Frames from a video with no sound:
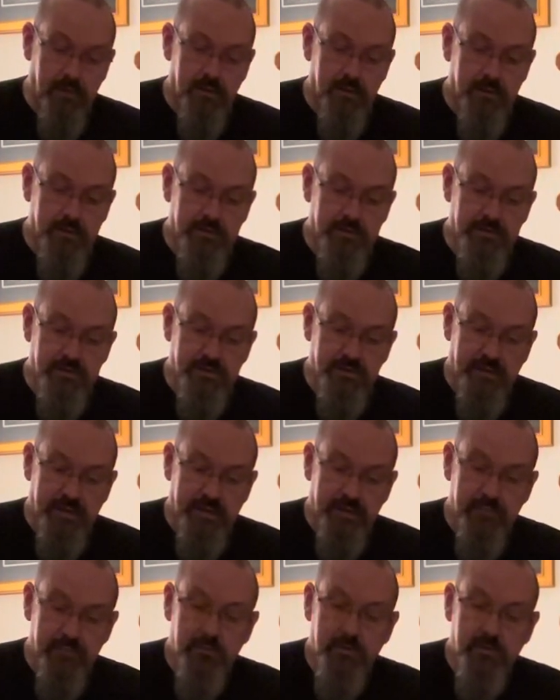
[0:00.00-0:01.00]

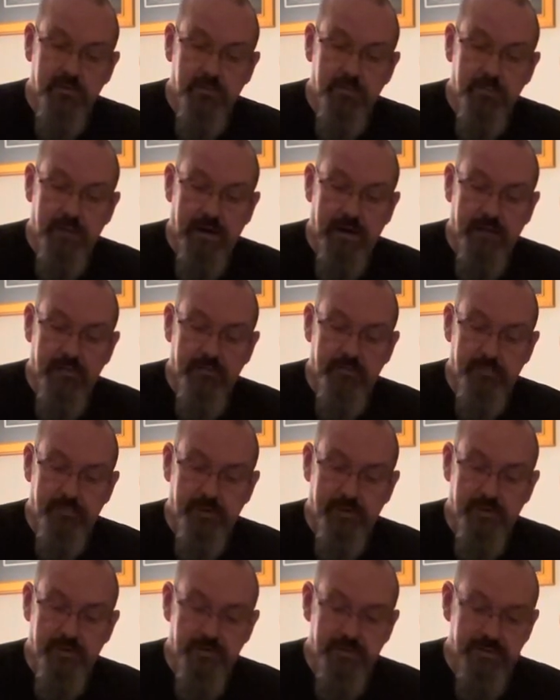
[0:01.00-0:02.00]
Suddenly, one of the mice
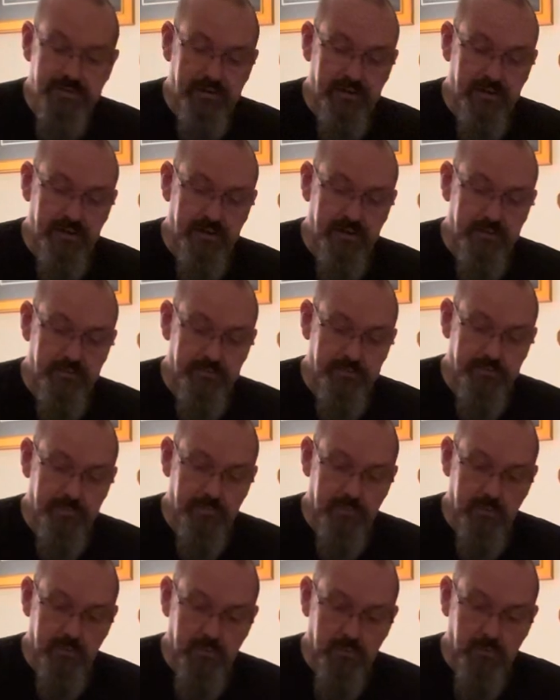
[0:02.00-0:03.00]
pricked up his ears.
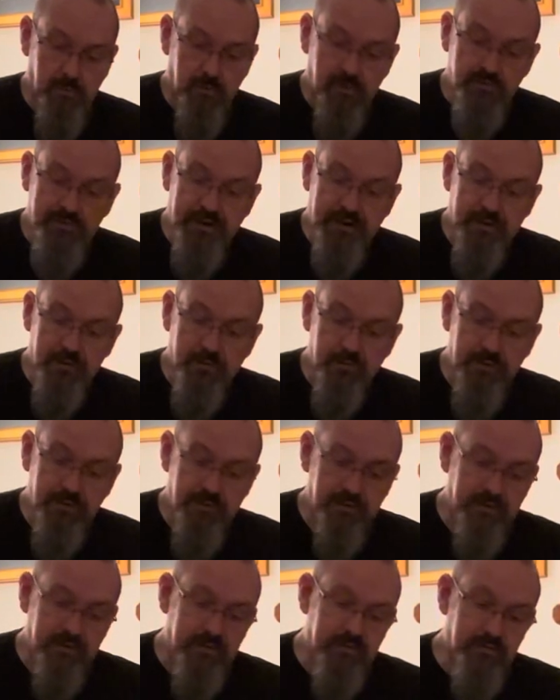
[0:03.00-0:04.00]
"What's that noise?"
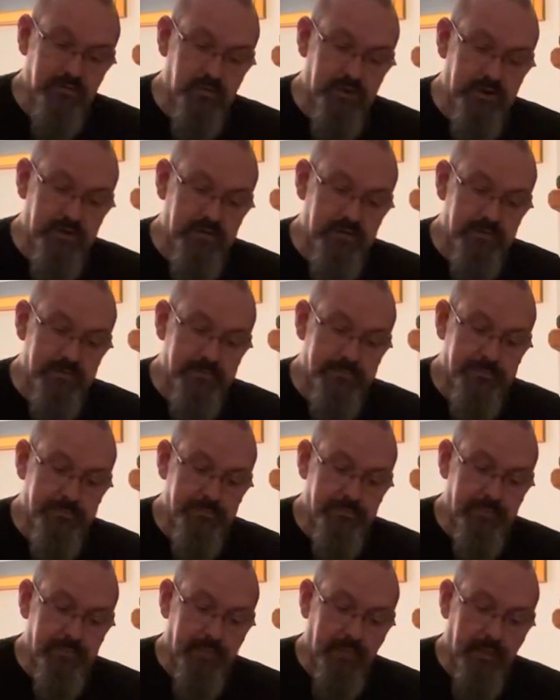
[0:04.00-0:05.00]
he squeaked.
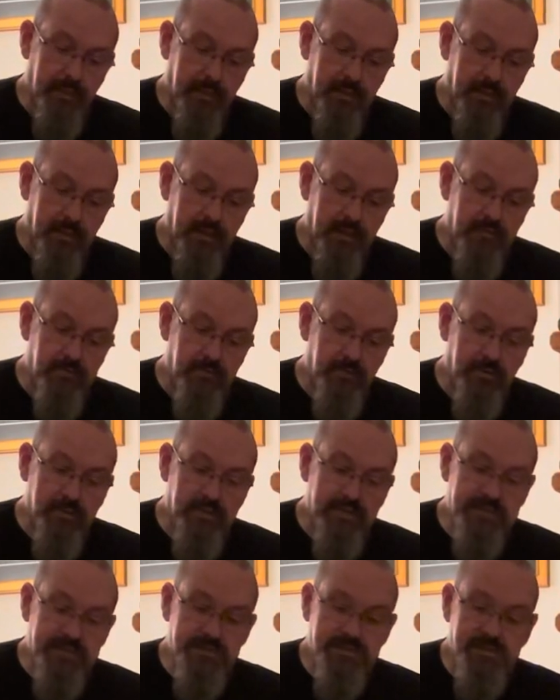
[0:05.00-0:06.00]
Everyone
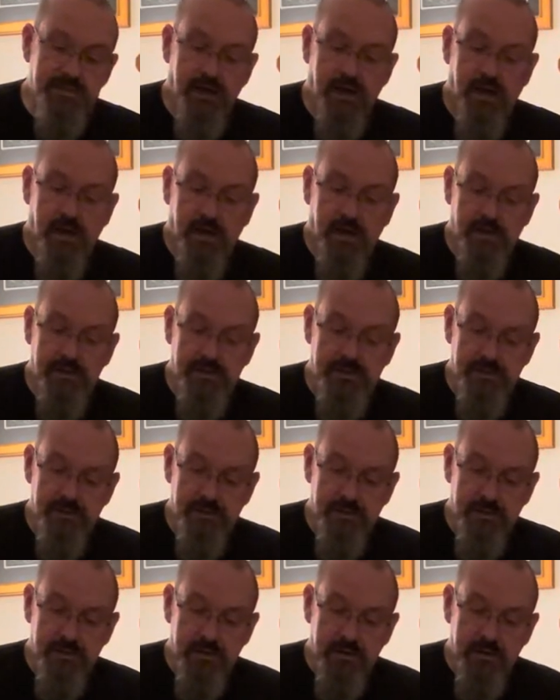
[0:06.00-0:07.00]
listened hard.
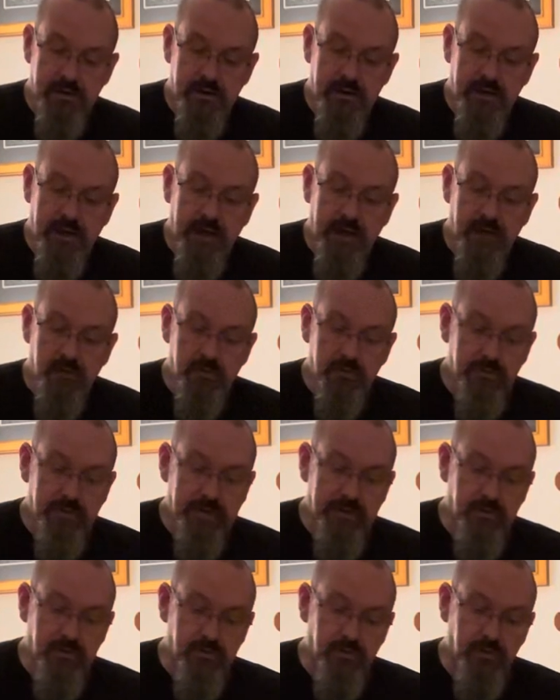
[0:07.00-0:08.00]
Now they
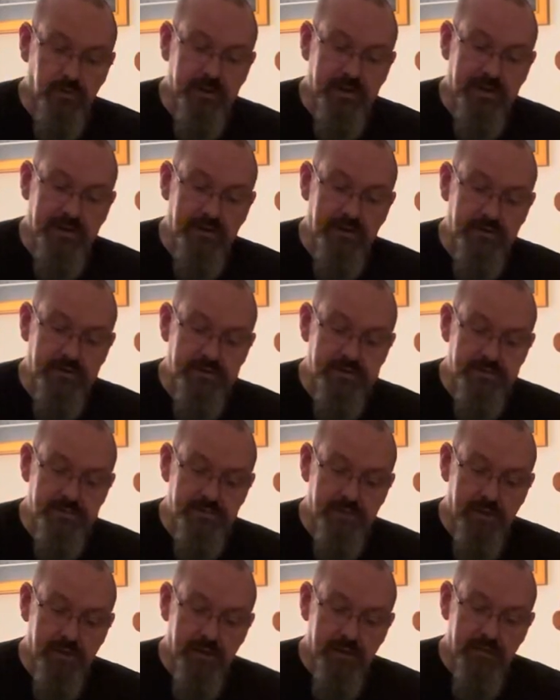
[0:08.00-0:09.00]
could all hear it.
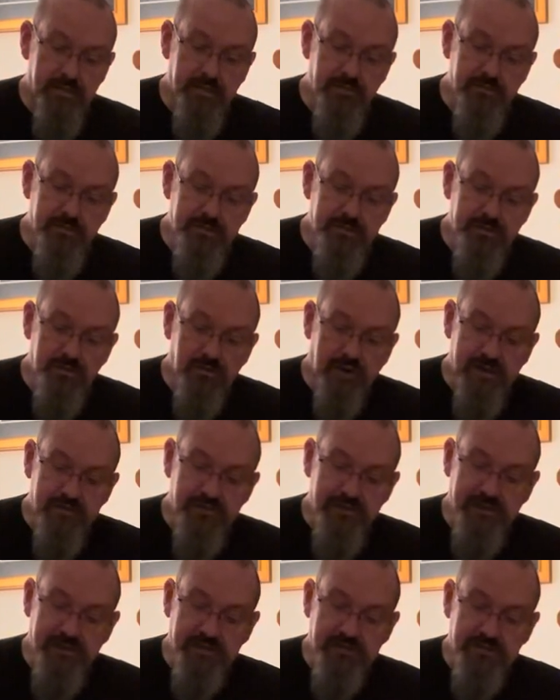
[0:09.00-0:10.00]
There was a
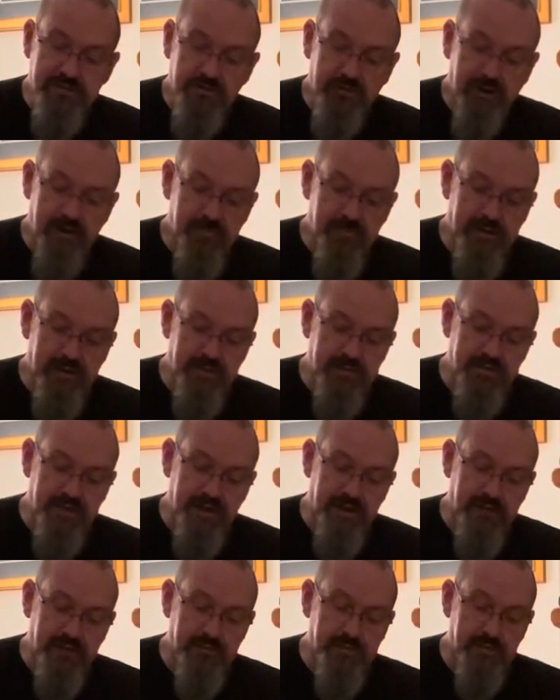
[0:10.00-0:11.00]
scratching, scraping
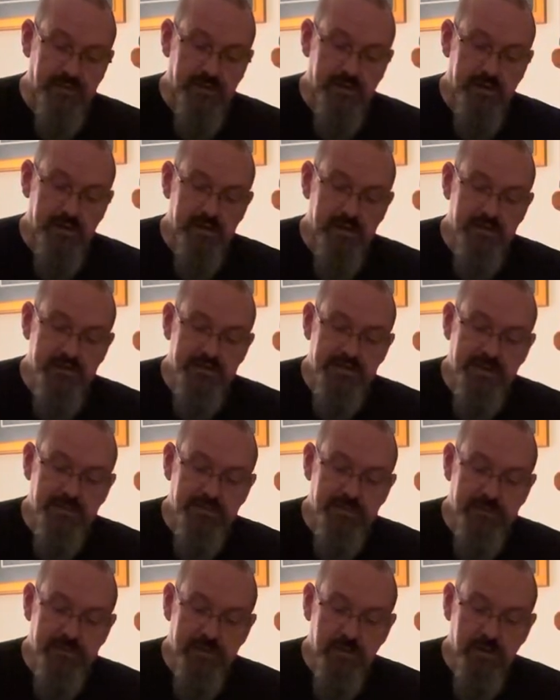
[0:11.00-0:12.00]
sound, and it seemed to
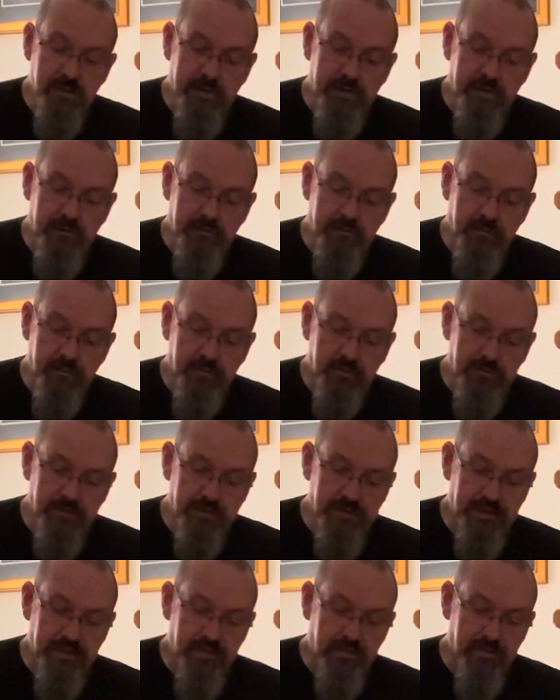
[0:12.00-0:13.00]
be coming from
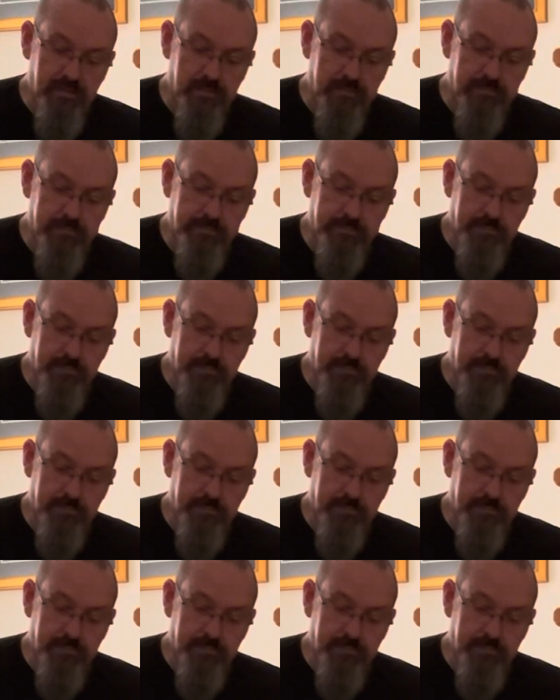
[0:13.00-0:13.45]
underneath them.